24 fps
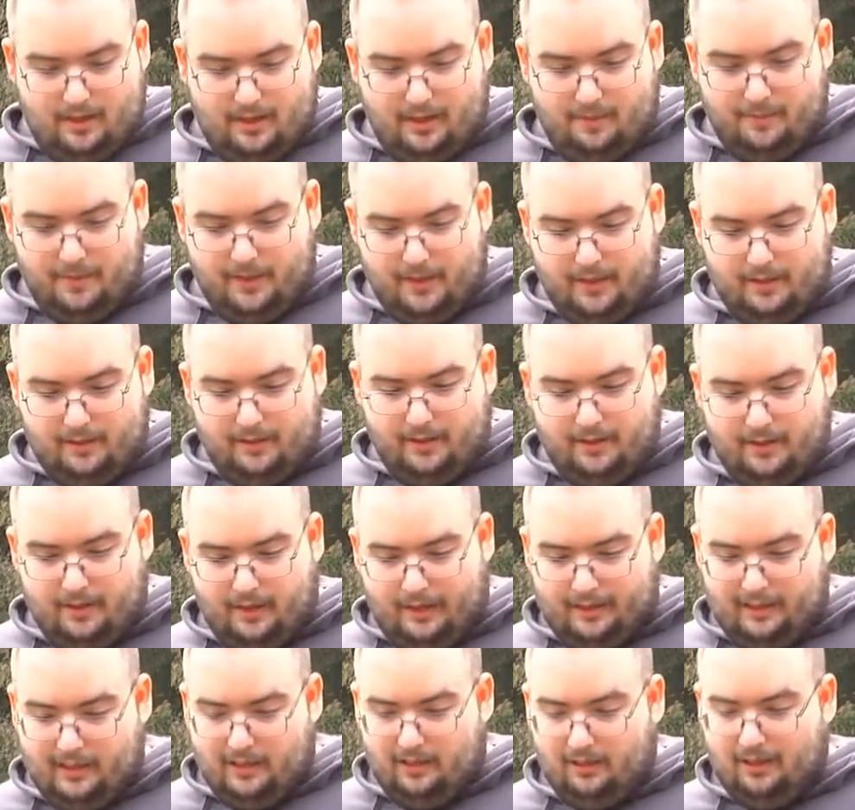And, but
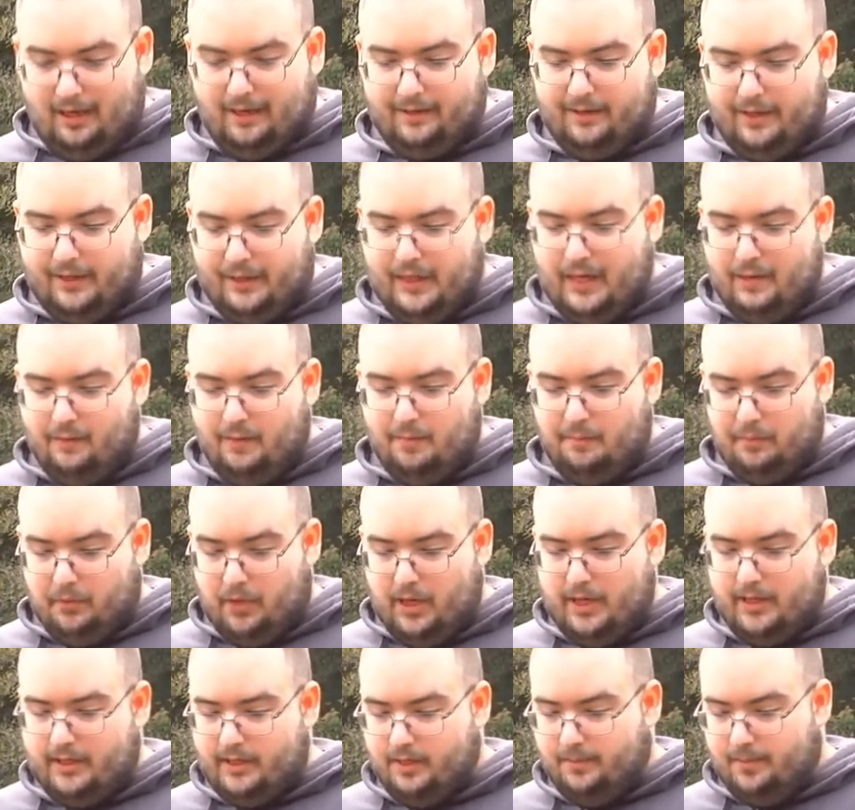I did a lot that day with
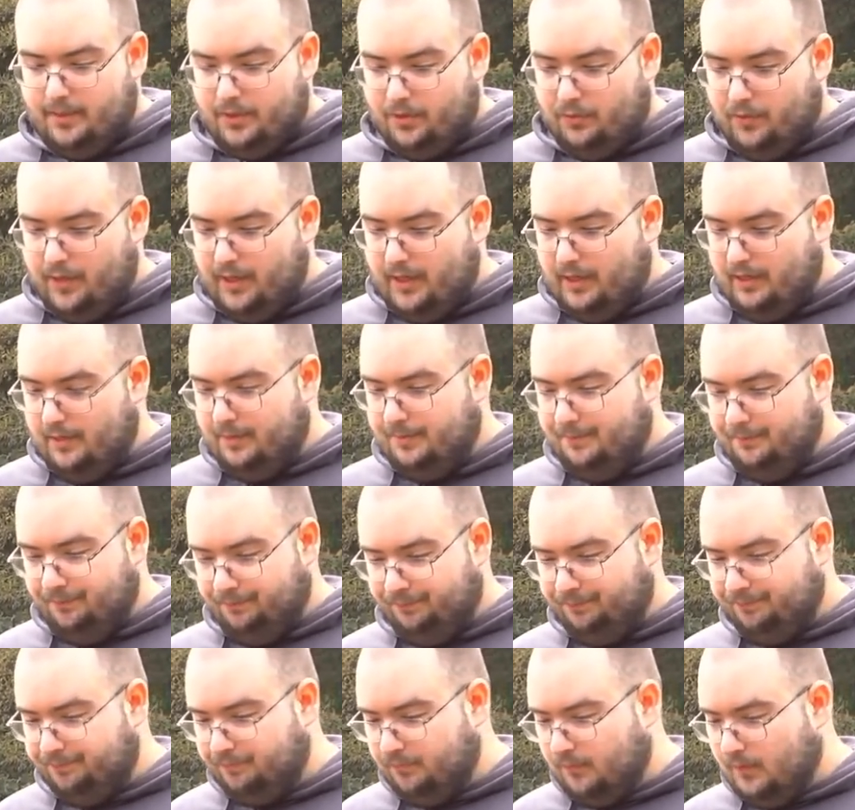breaks in between.
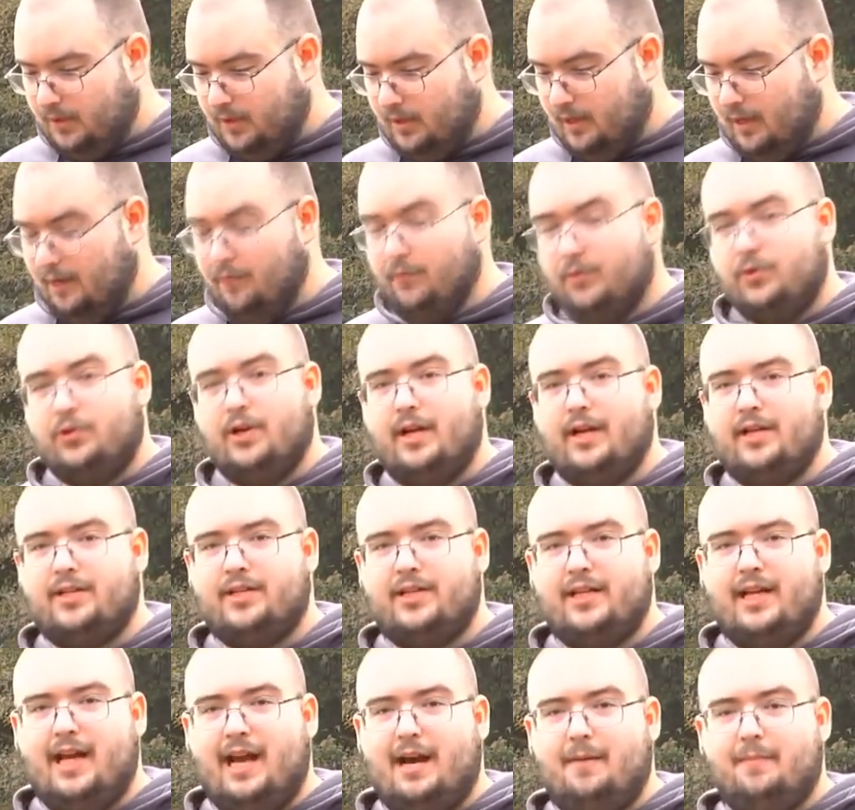I'm going to try to
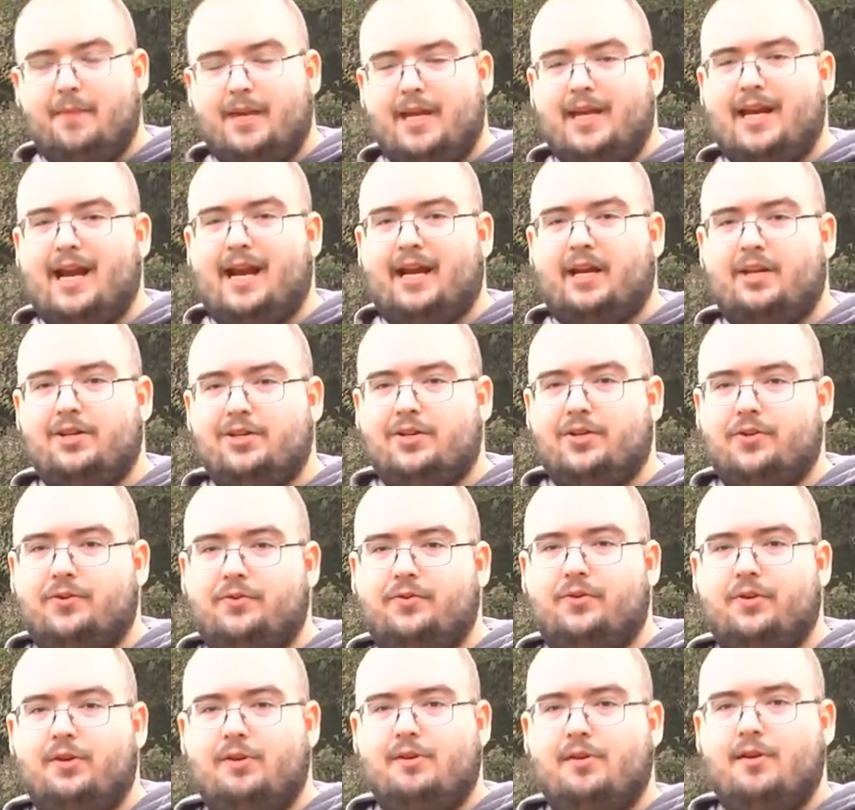see how many I can
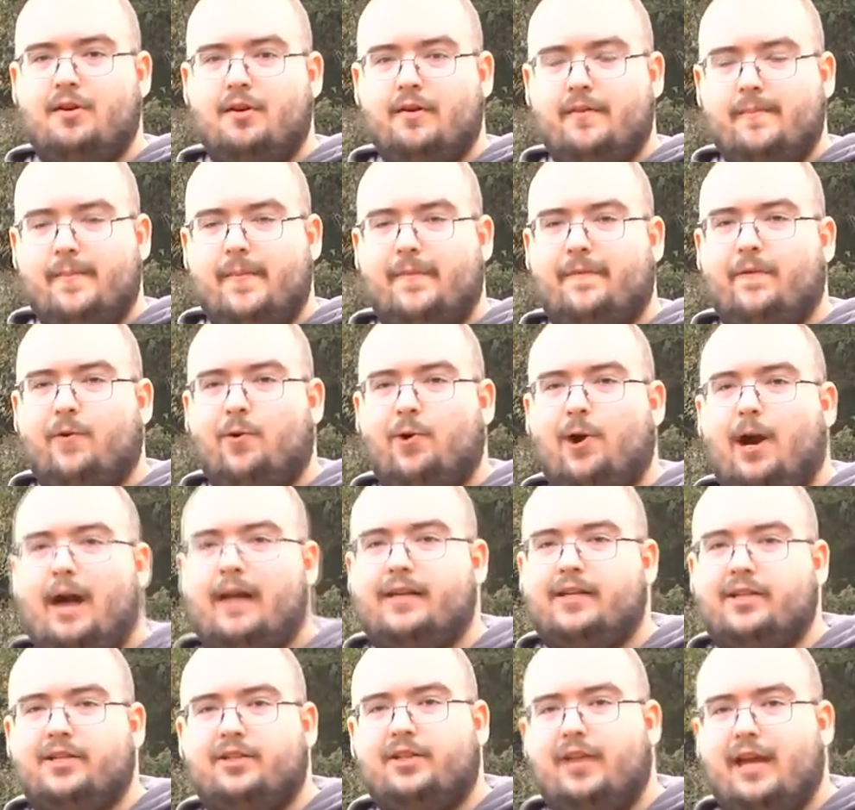do before
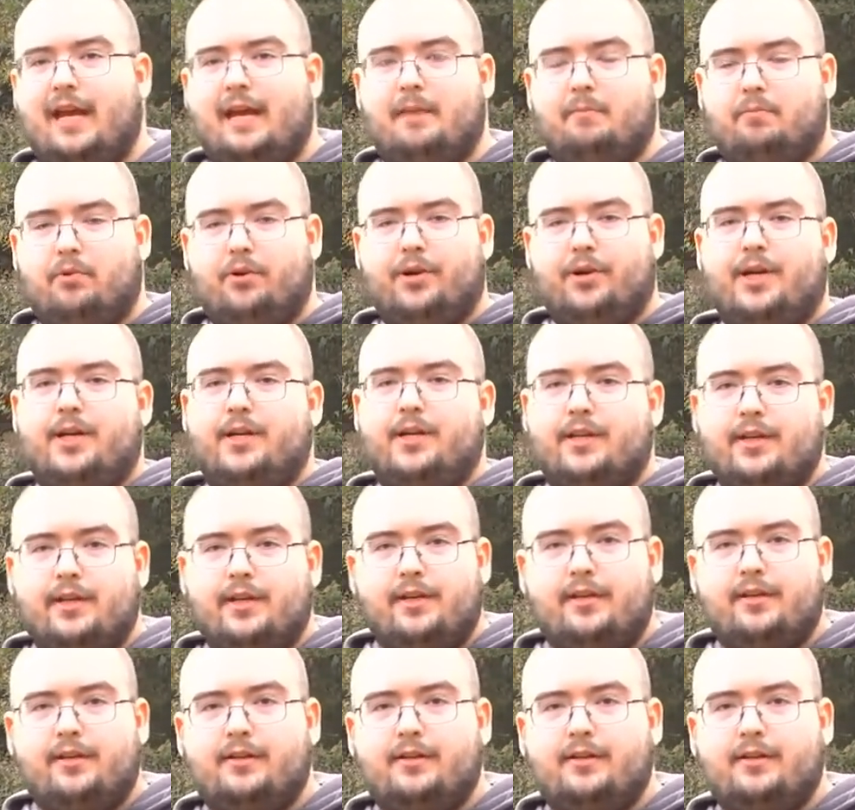I just can't breathe.